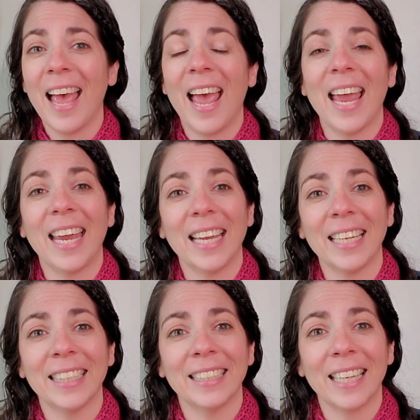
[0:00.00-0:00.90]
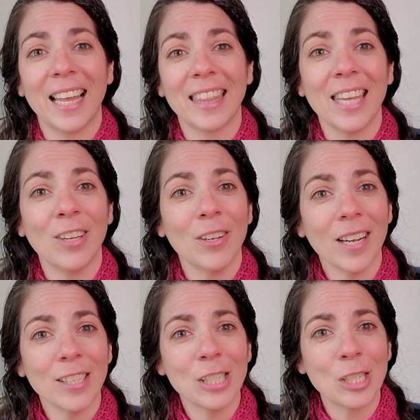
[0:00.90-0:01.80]
And thank you
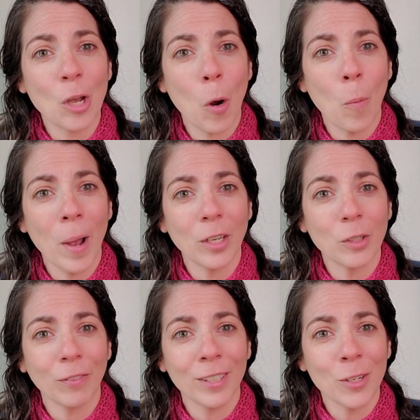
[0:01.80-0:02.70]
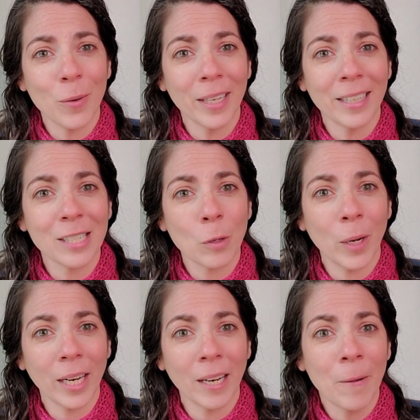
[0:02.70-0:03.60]
guys so much for doing this
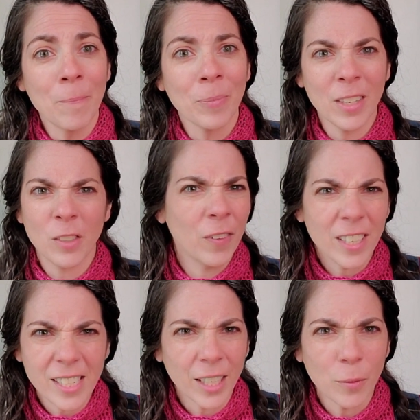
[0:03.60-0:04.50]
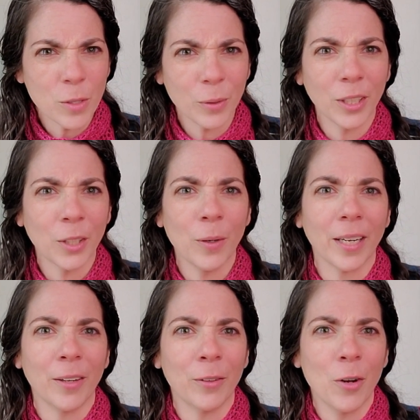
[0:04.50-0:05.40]
quick. This feels like it was really quick.
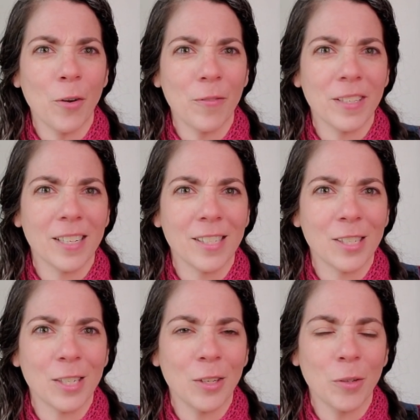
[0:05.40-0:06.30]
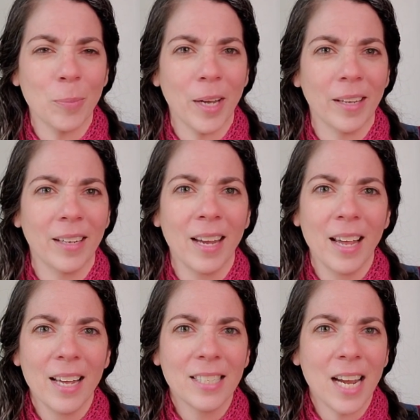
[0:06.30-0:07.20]
I don't know if it does to you, but
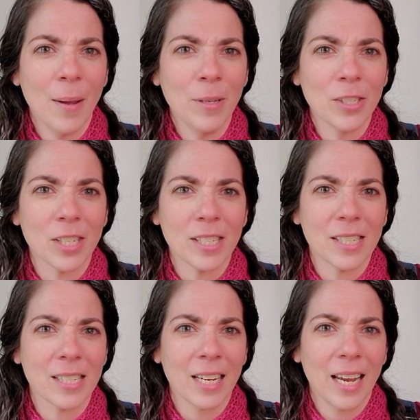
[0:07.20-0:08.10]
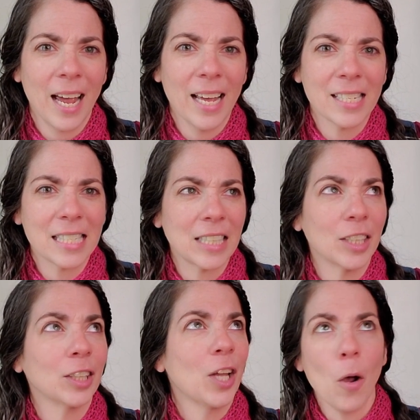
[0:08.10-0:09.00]
time is just as
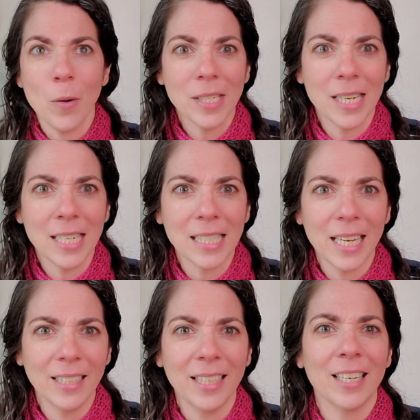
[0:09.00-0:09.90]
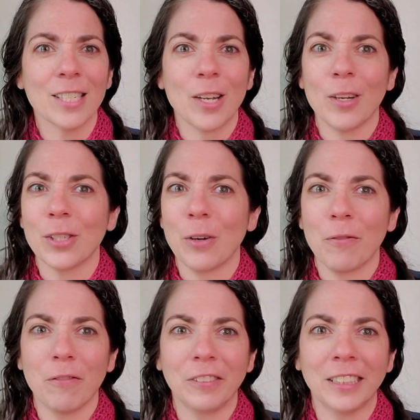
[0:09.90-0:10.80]
slow as it is lately. It is also
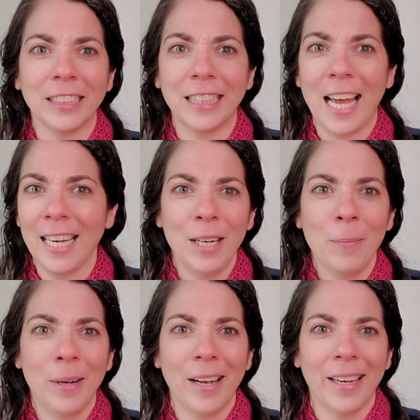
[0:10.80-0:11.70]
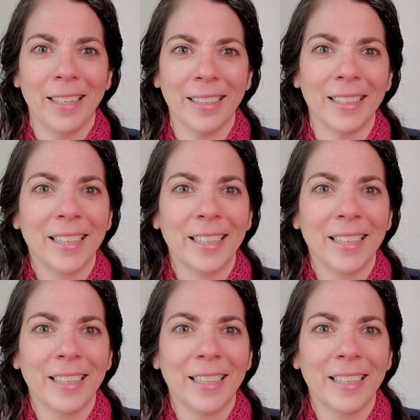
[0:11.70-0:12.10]
flying by.